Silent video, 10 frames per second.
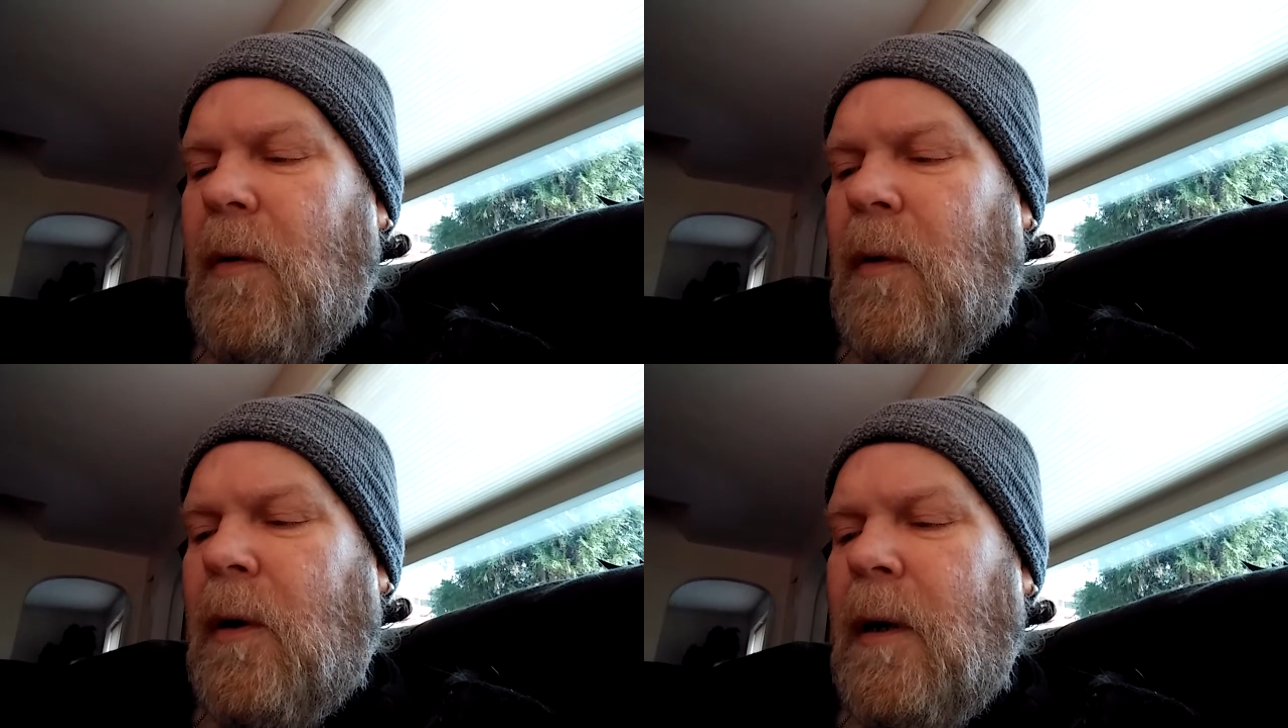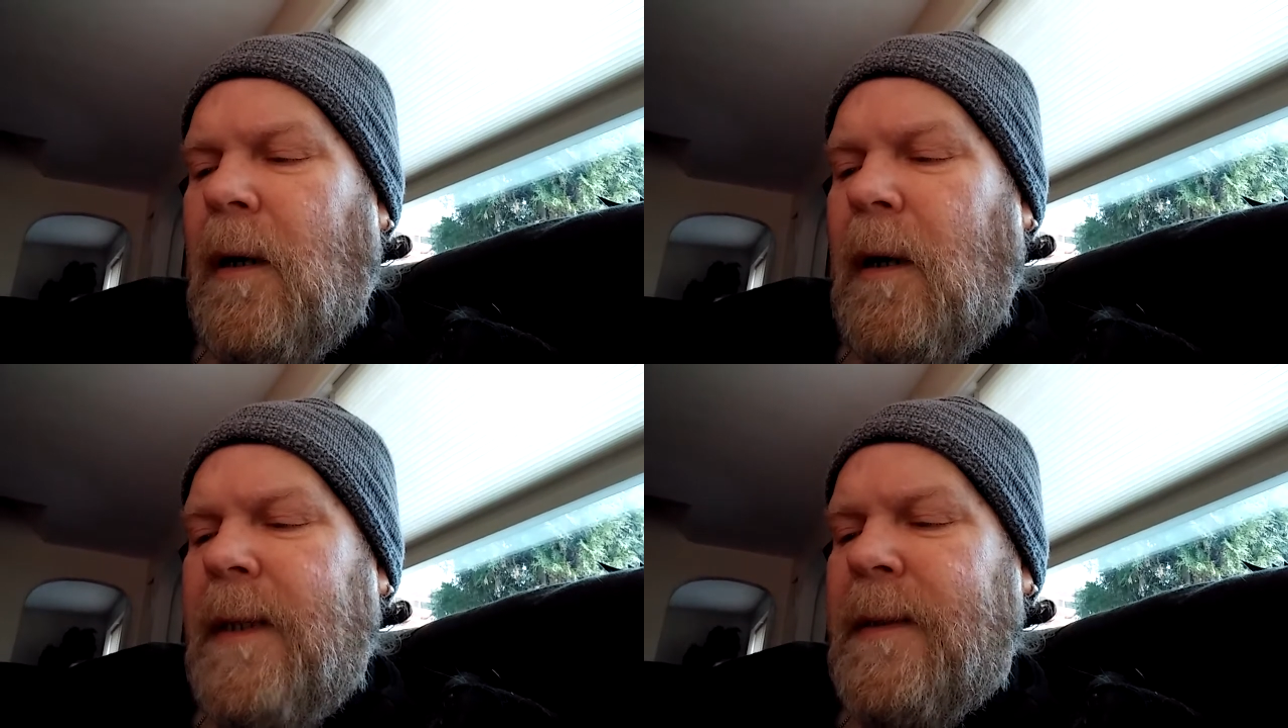
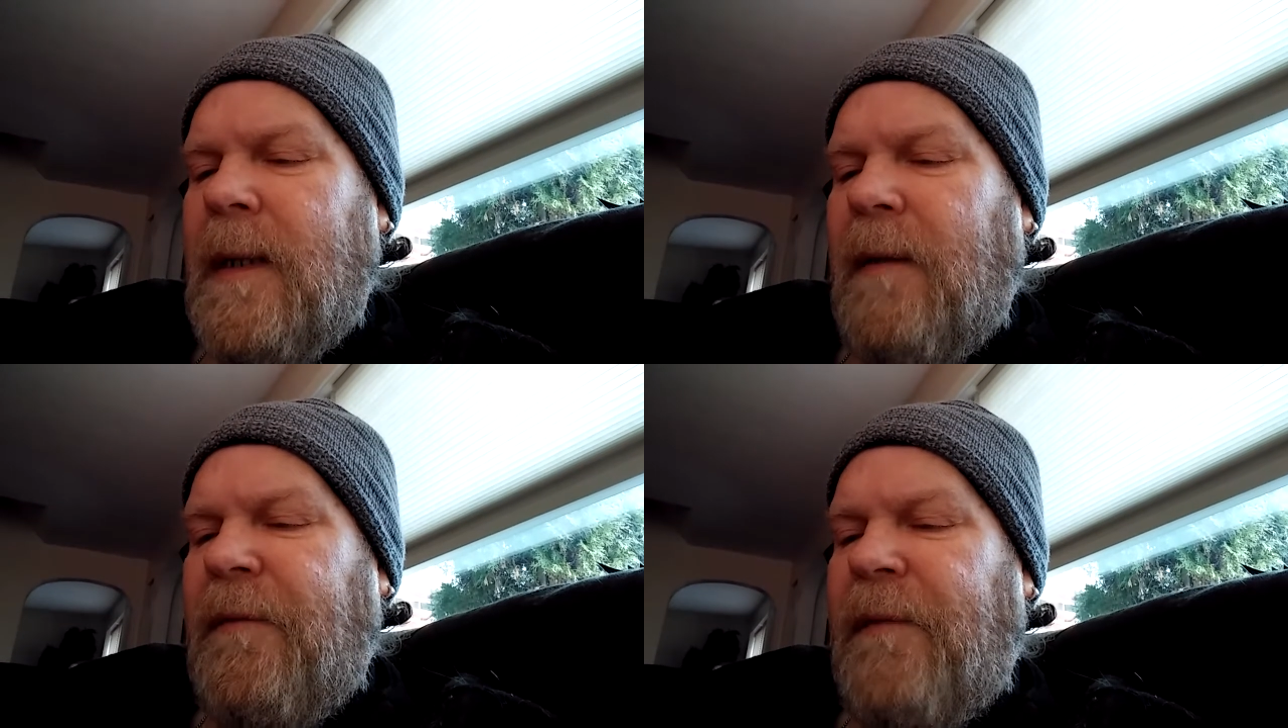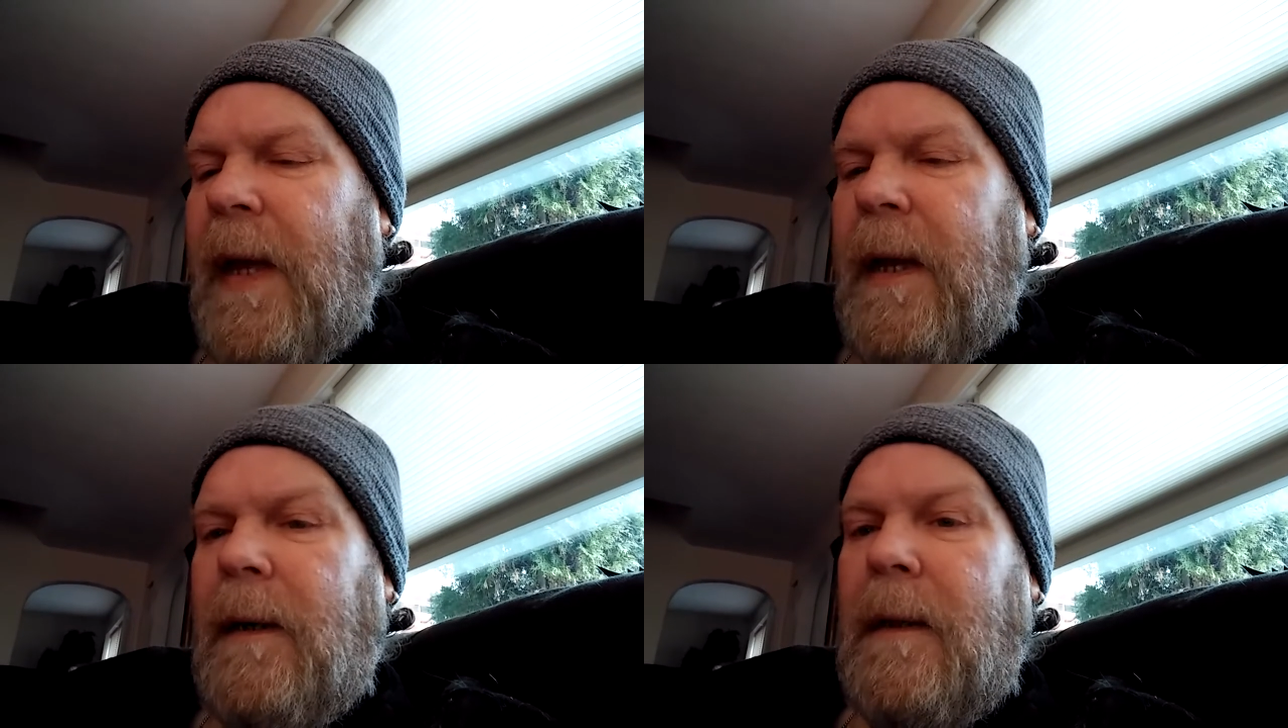or is it a
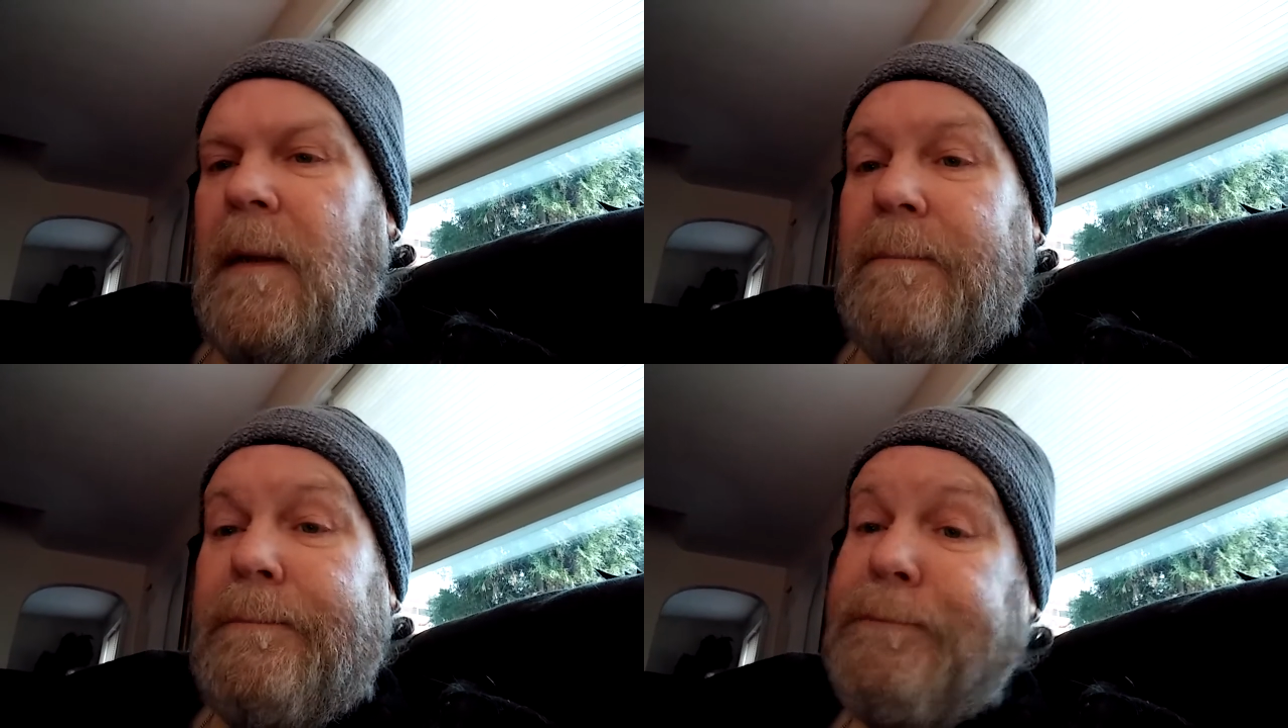fail?